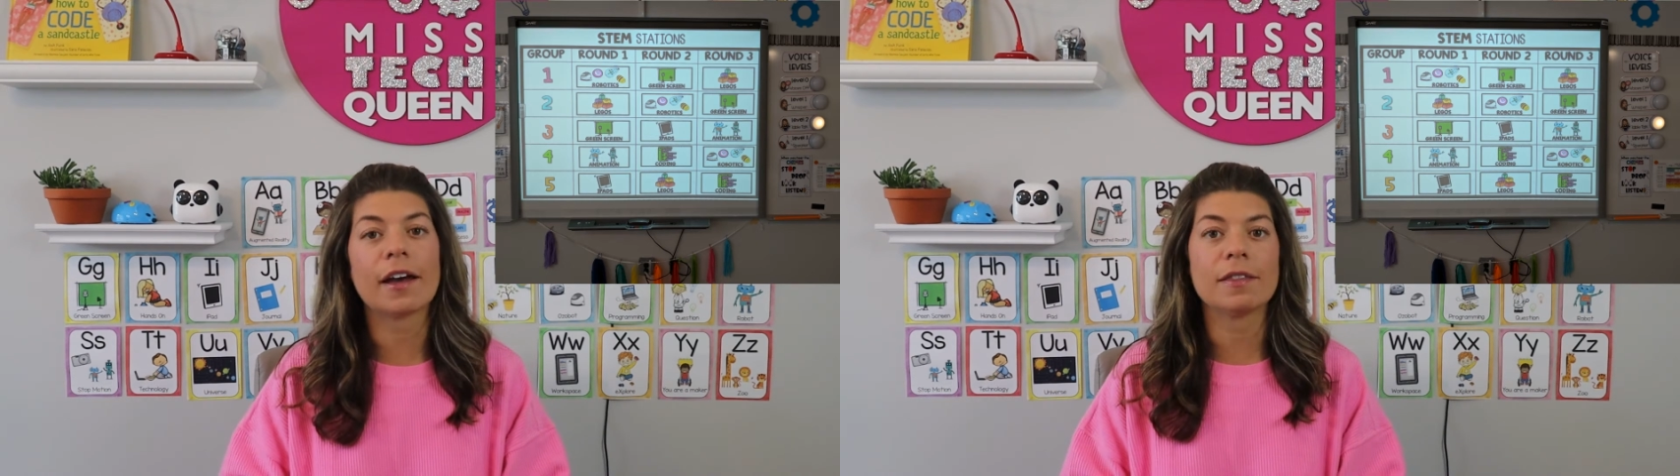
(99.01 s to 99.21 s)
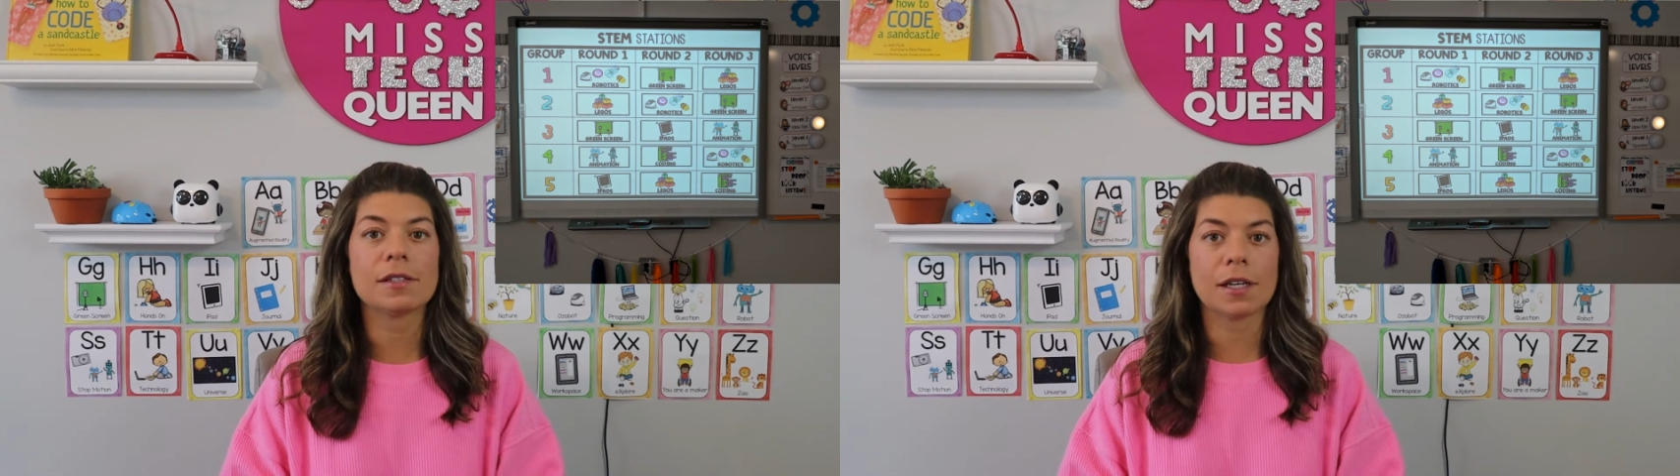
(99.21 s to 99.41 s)

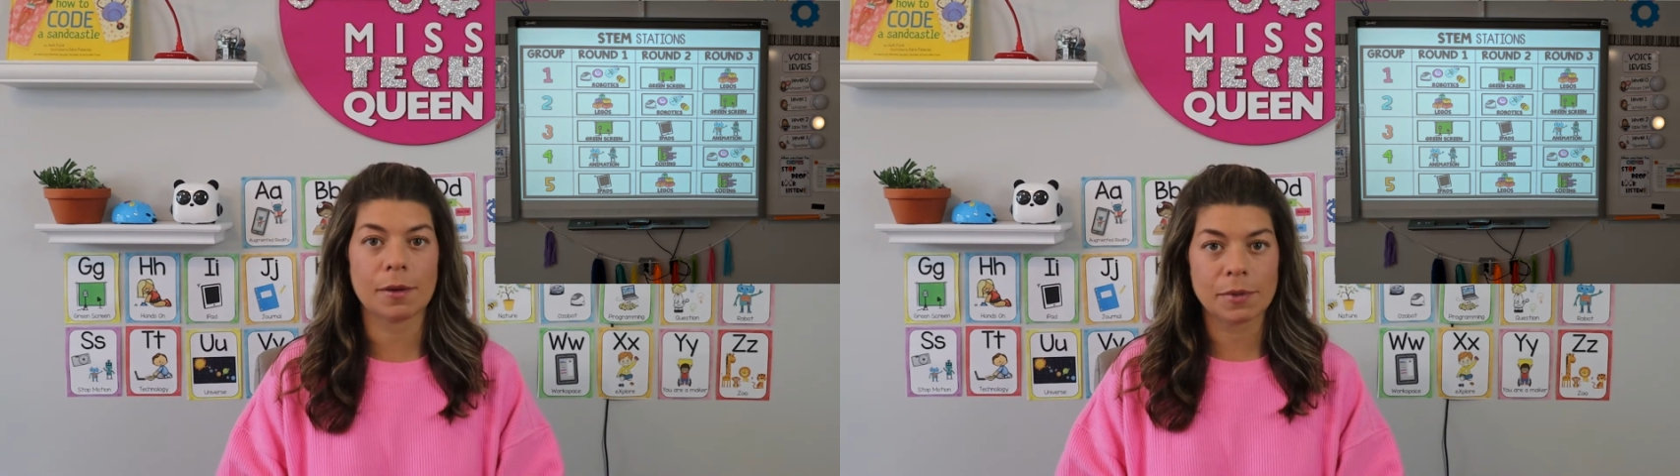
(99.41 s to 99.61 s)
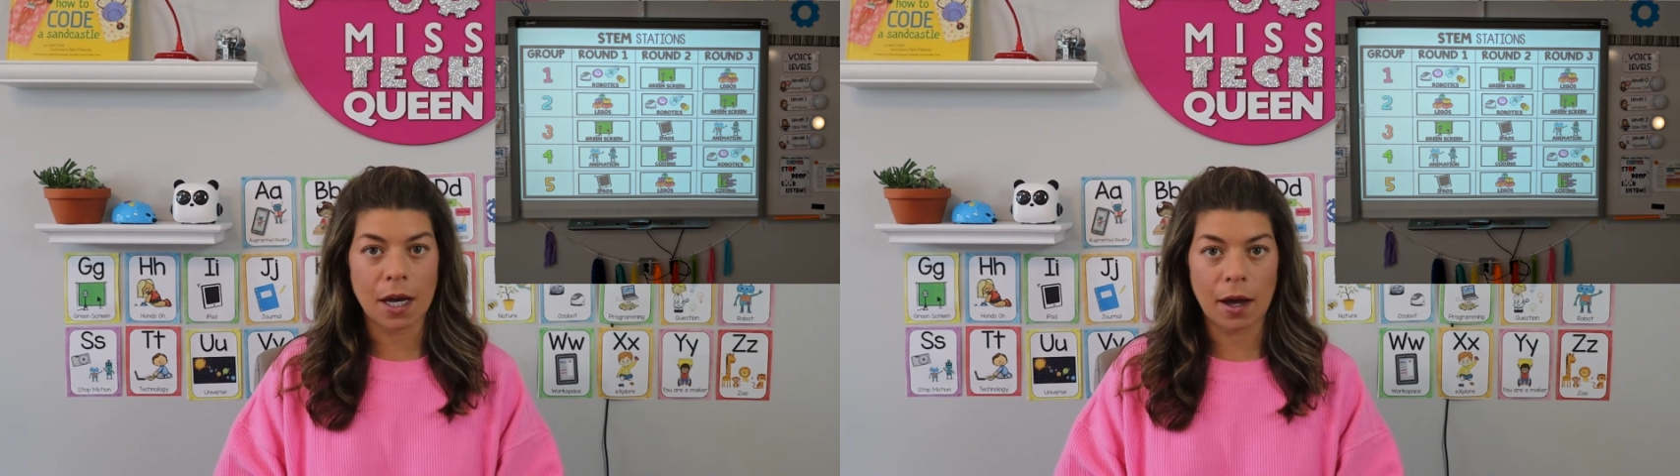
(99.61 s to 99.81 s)
at the
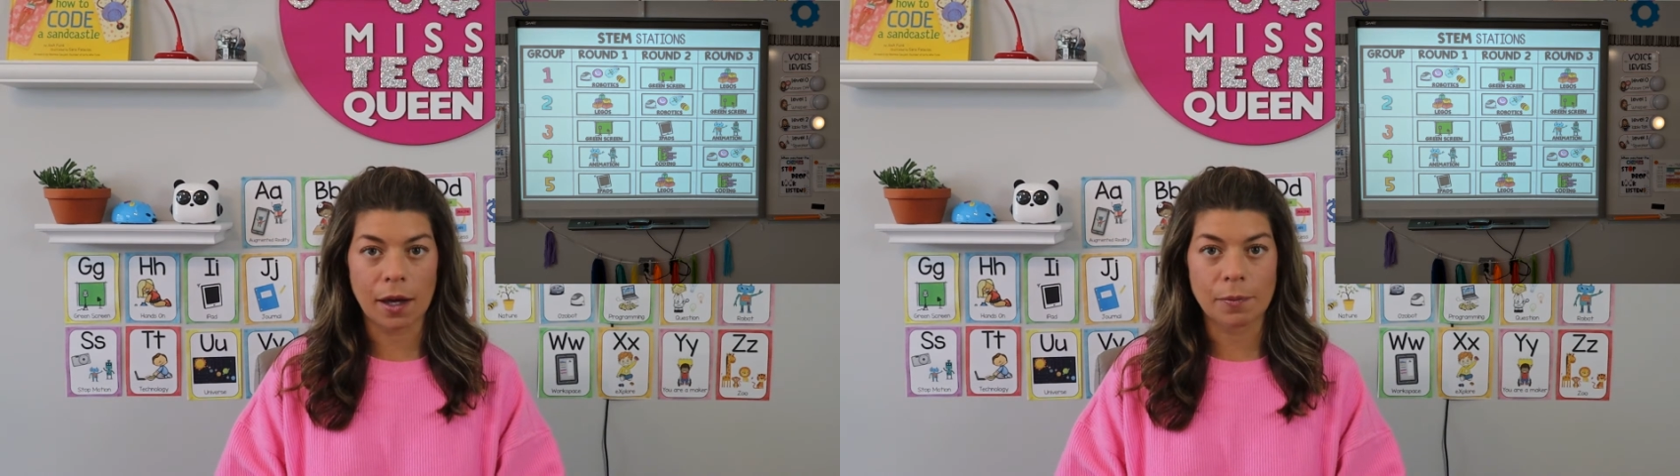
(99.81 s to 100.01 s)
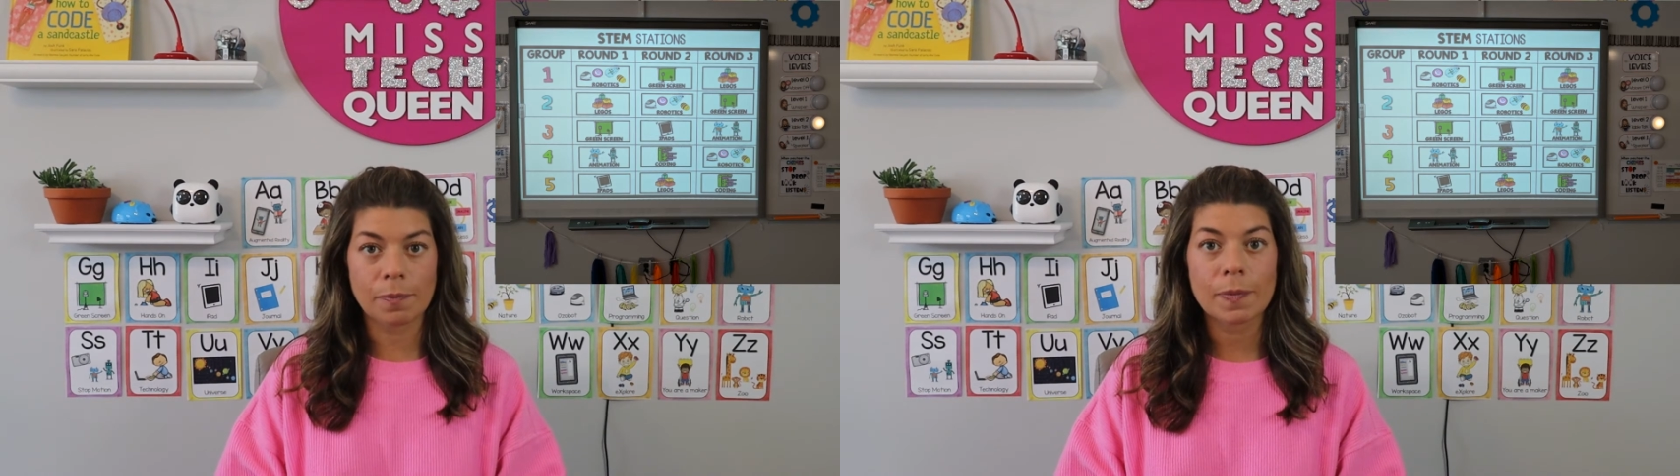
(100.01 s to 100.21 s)
same
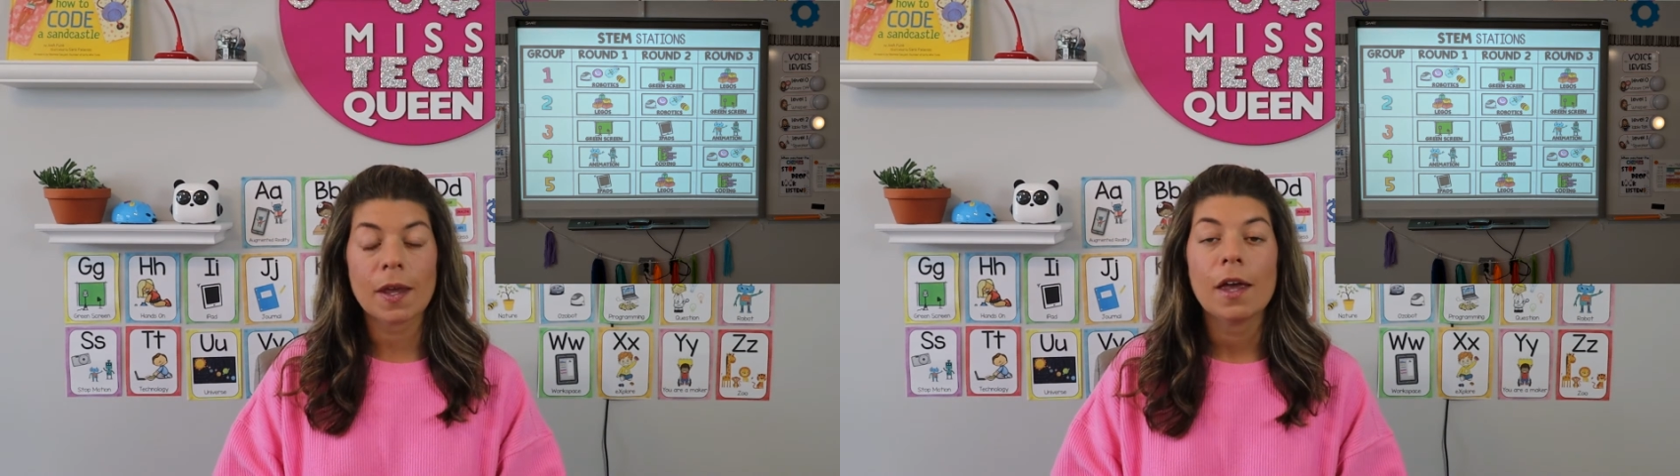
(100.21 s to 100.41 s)
time.